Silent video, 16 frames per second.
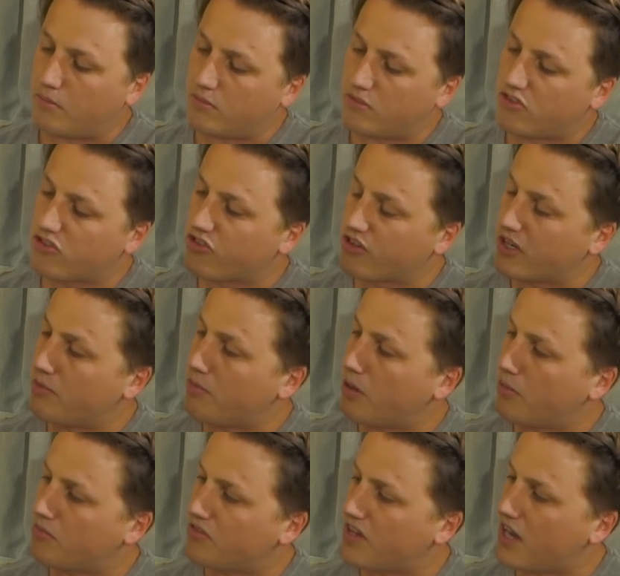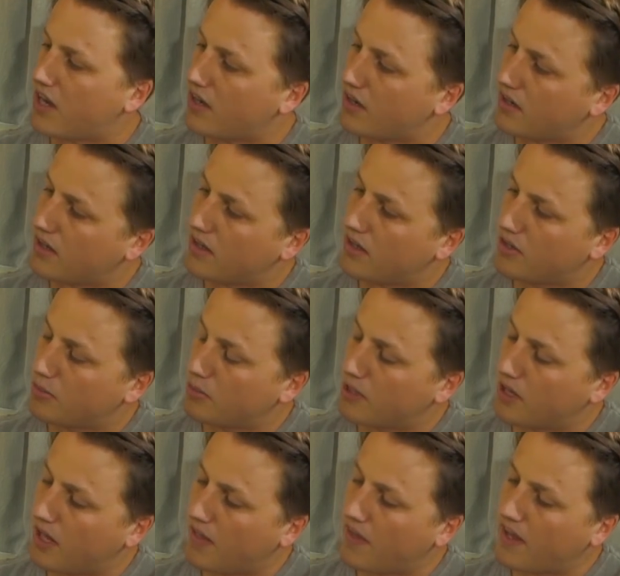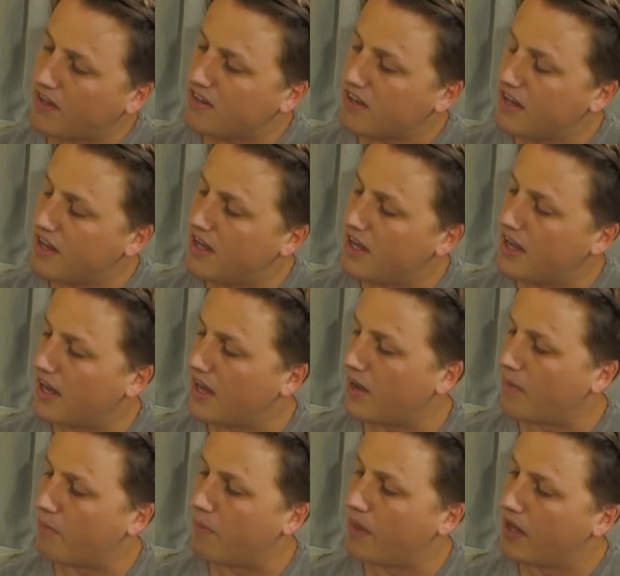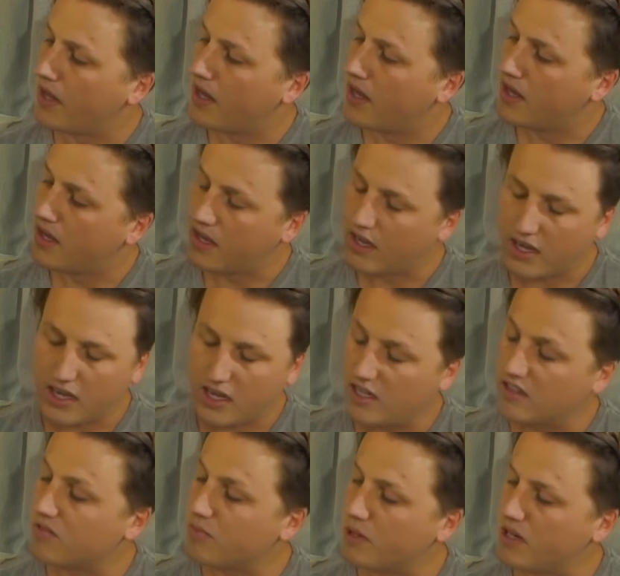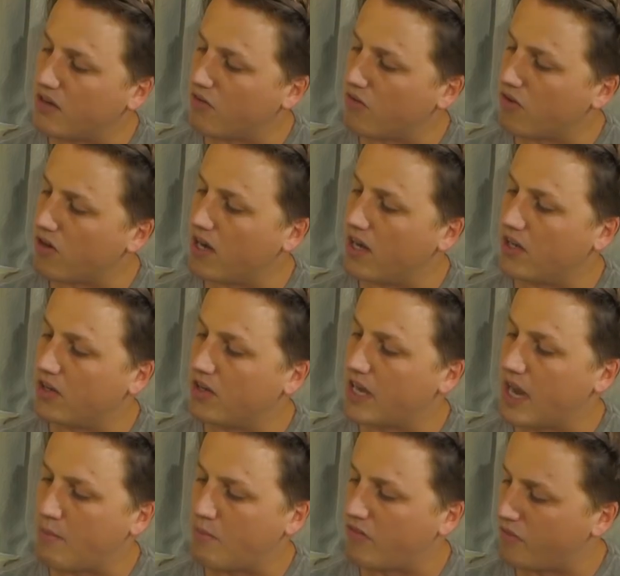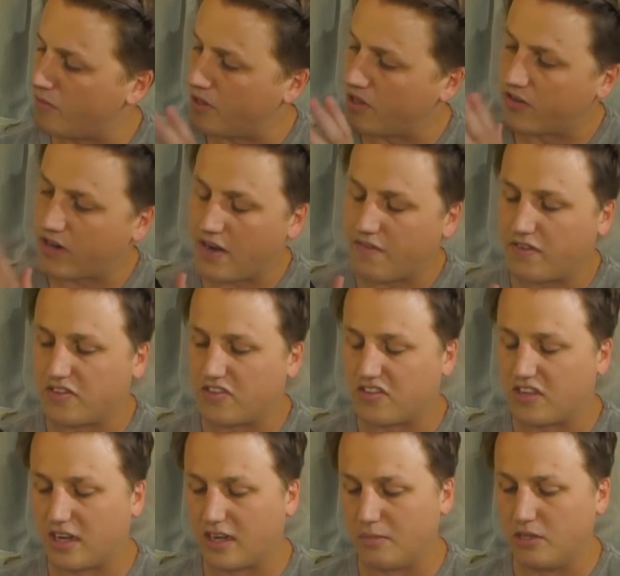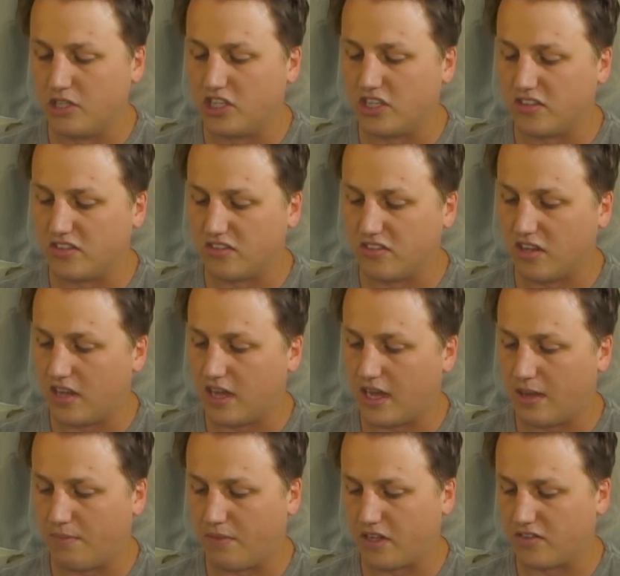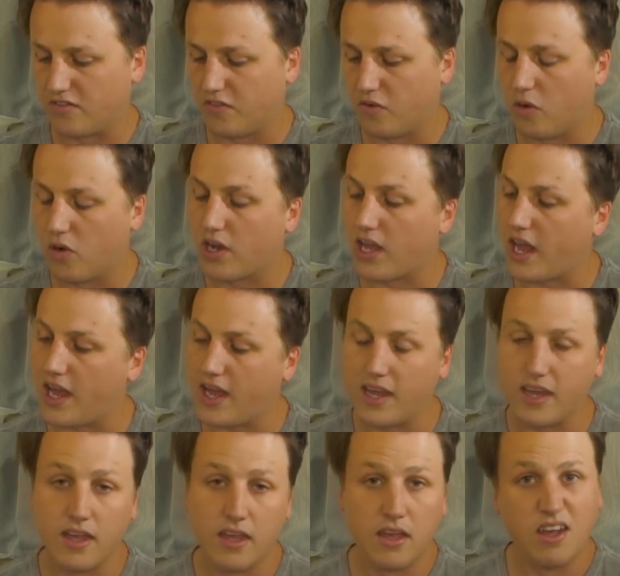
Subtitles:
Screen pops out a little bit like that. It's been a really good camera for me, great for still images, does 4K.